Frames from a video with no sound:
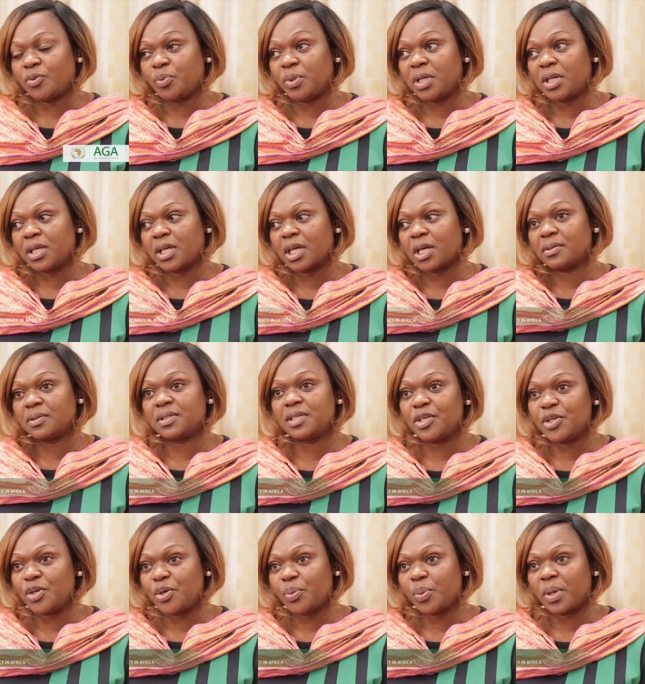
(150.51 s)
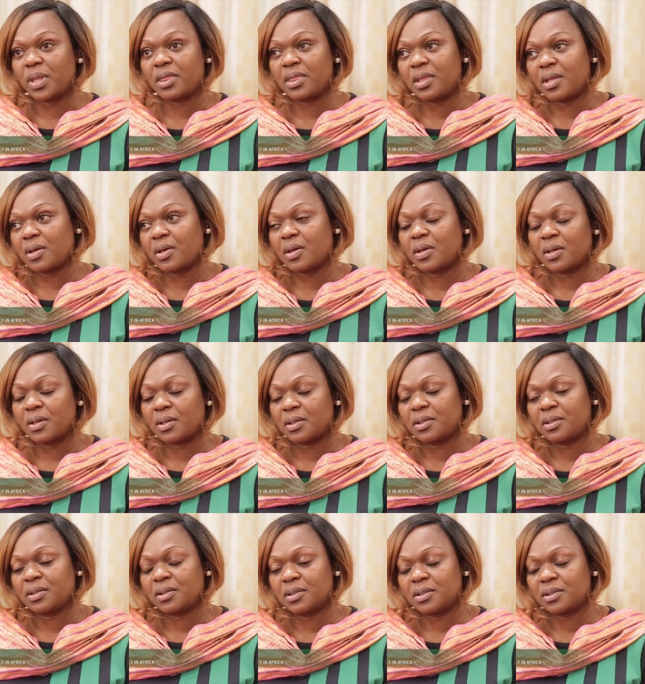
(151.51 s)
really continue with
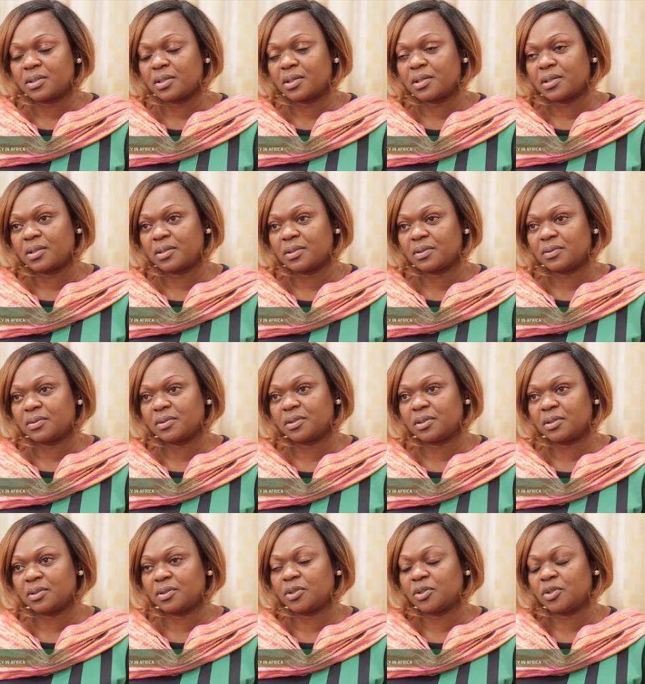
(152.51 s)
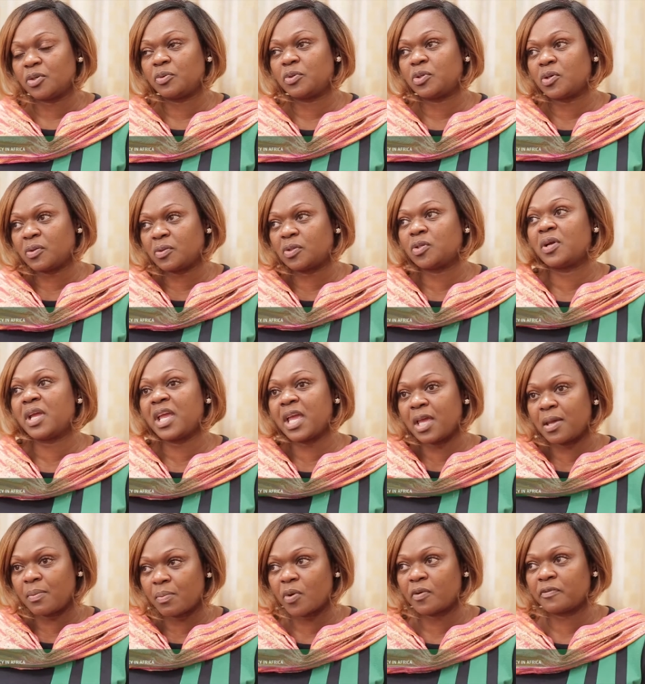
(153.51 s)
the
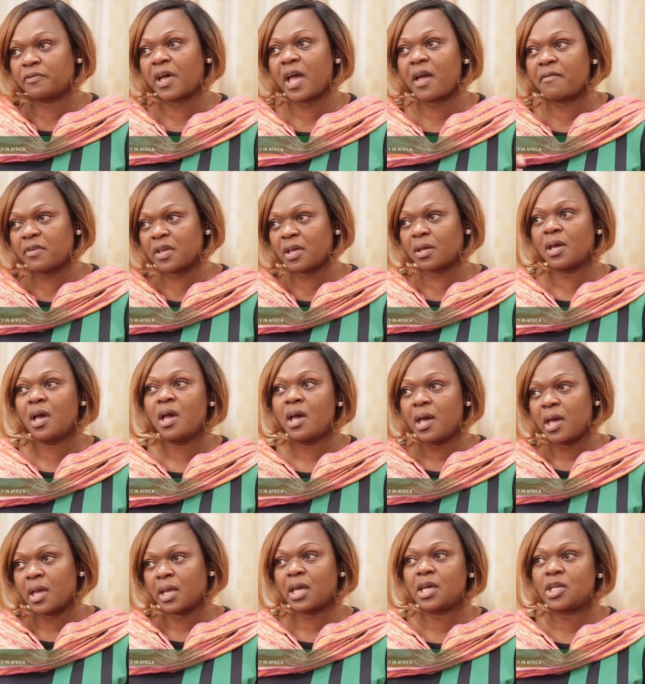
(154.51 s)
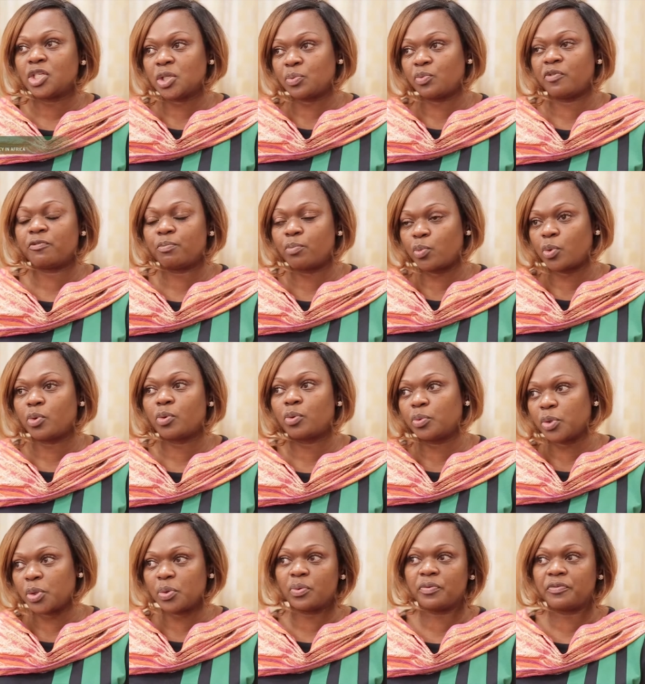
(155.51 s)
aim of engaging with
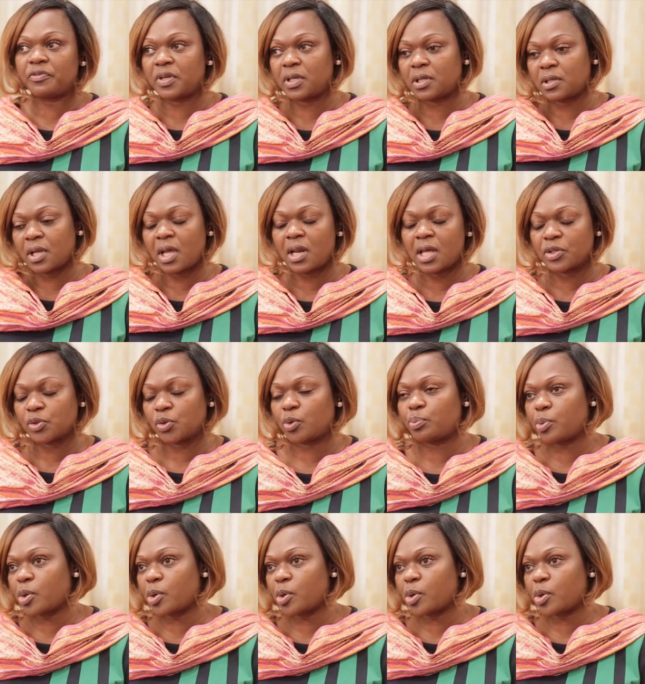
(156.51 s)
more youth in electoral